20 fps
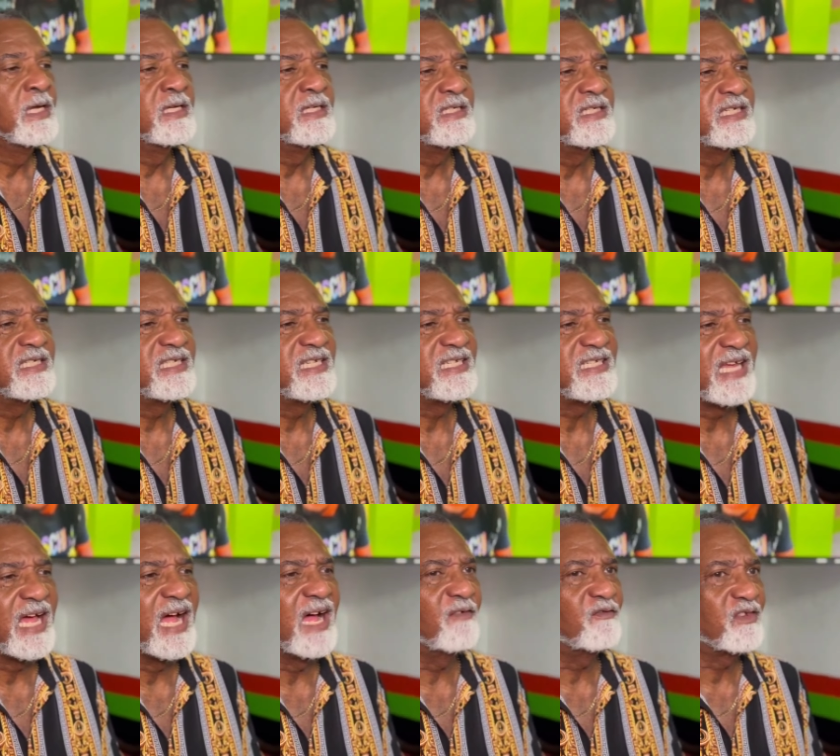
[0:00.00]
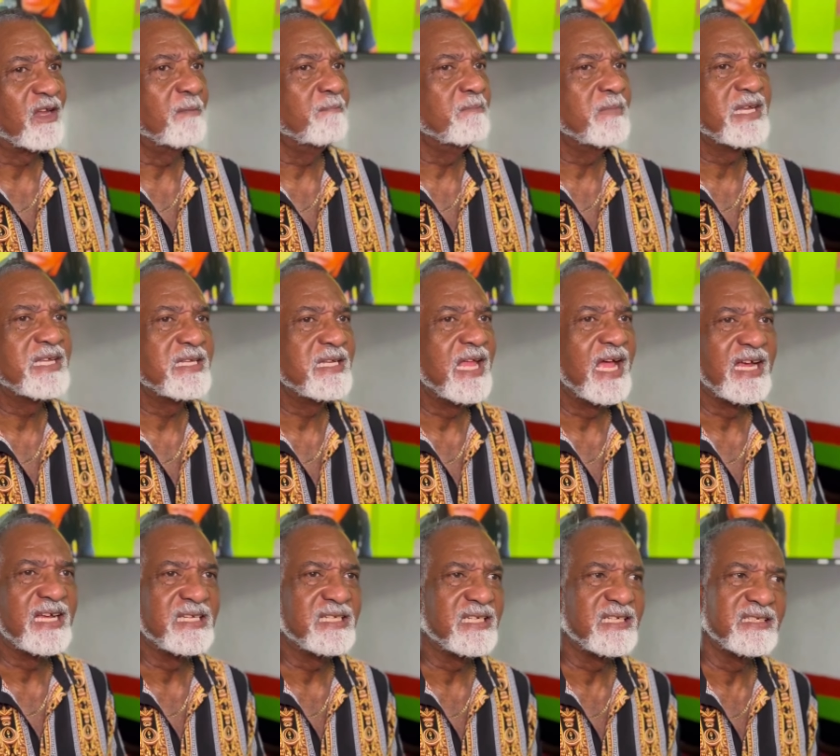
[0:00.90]
This is after
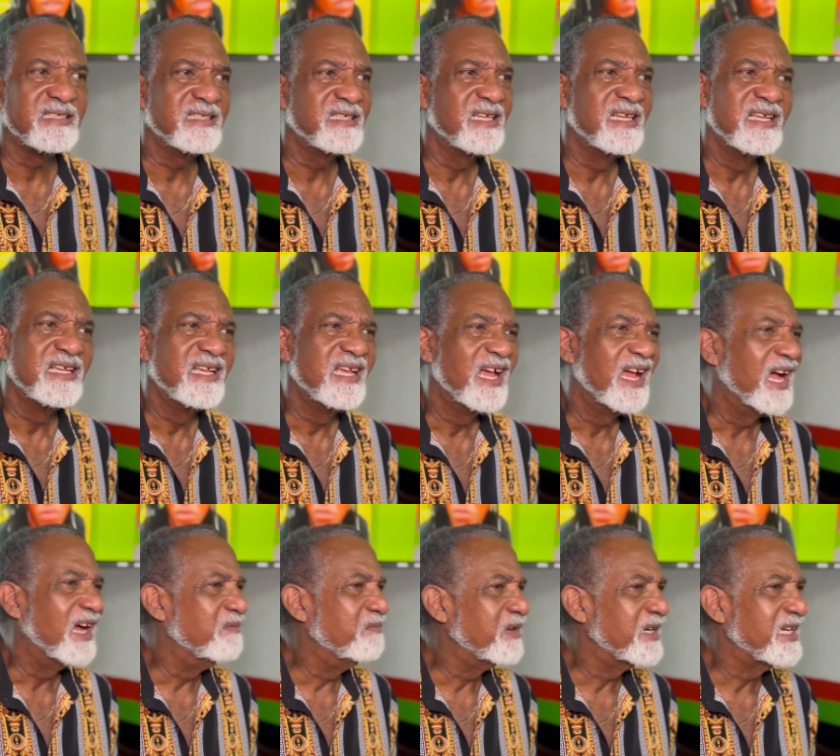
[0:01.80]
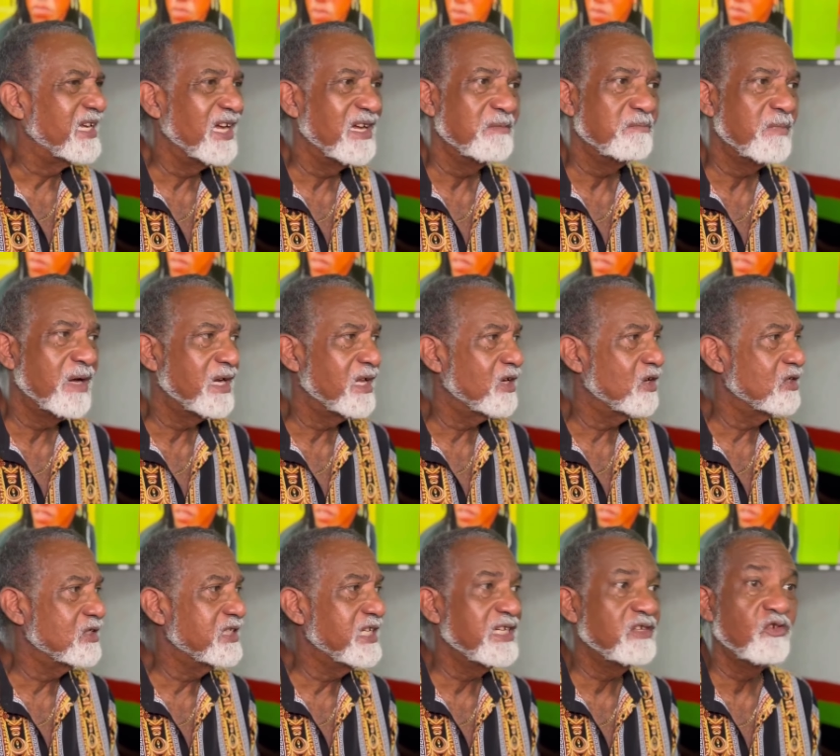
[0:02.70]
midnight. I'm like, yeah, man, I go
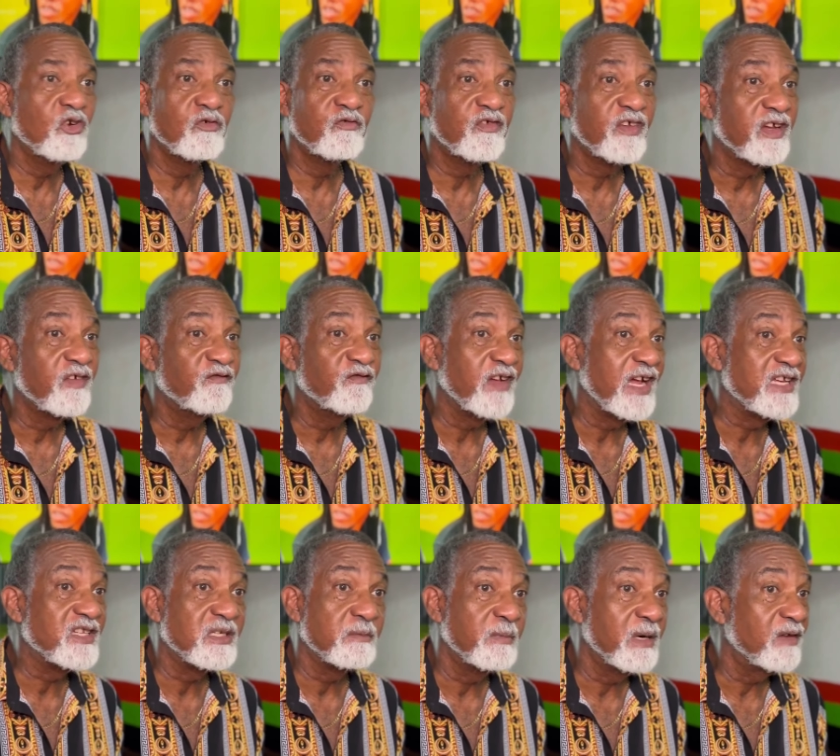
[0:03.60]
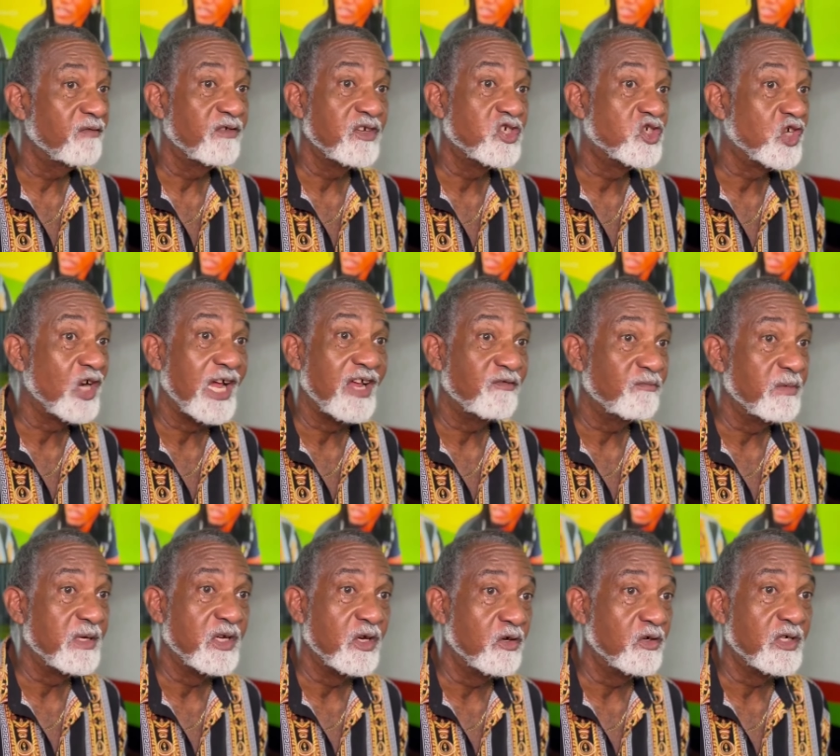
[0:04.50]
dig around for find somebody to drive me
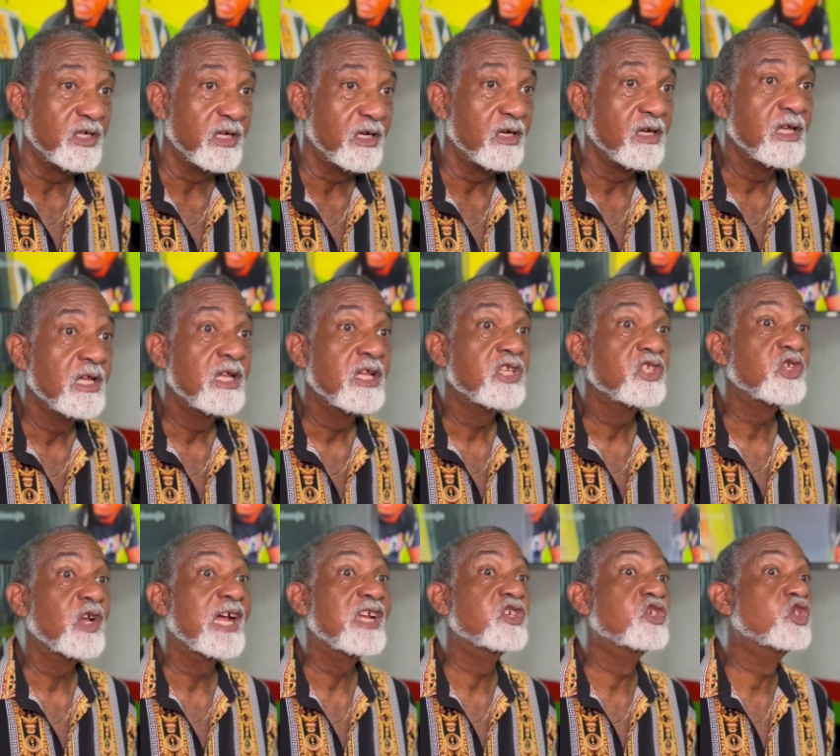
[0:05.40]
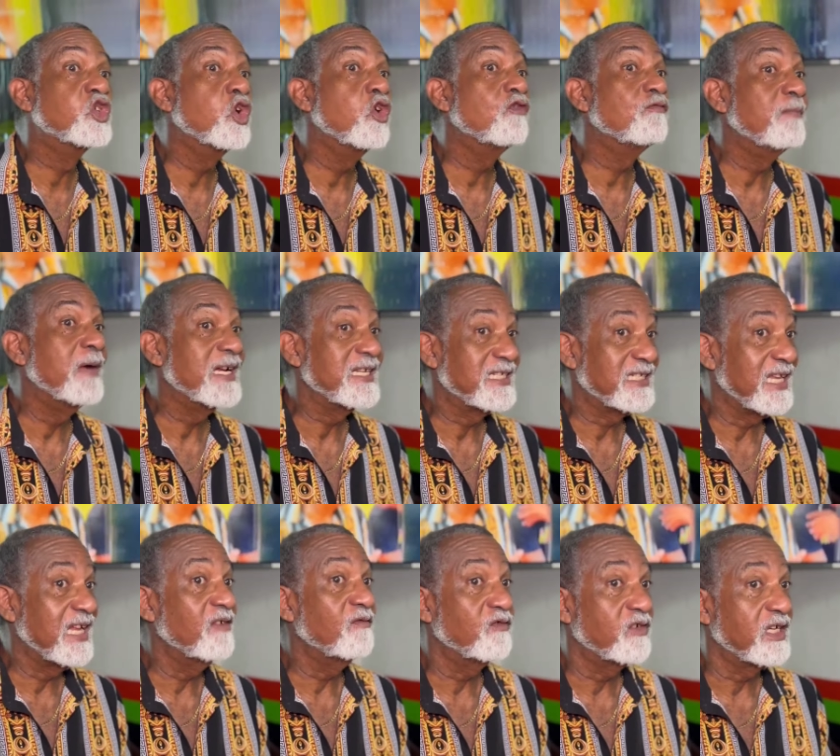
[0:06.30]
down there. So I drove
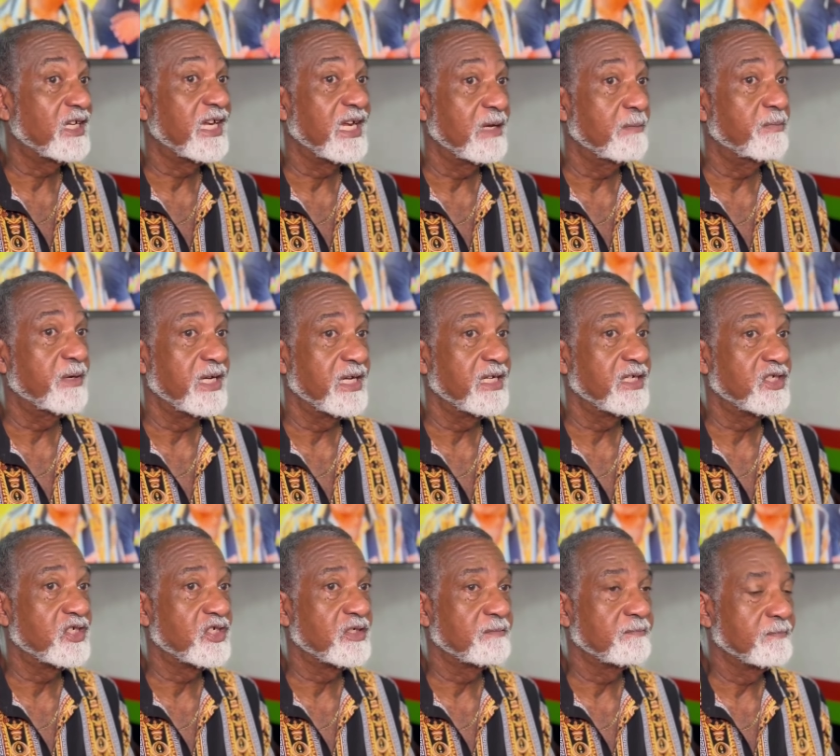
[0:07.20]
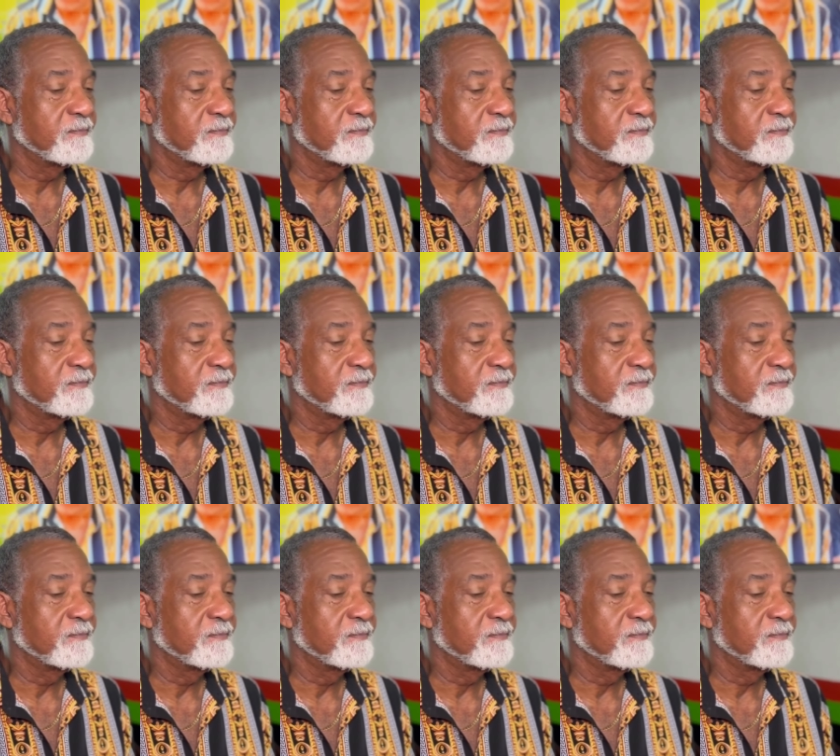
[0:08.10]
myself to KPH.